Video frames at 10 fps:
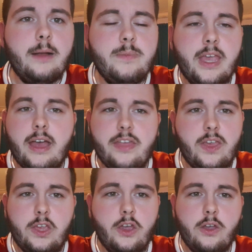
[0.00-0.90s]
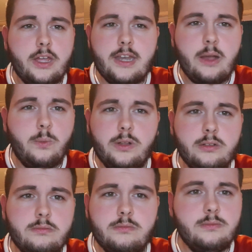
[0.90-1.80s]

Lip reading: Yeah, I think Jurgen now will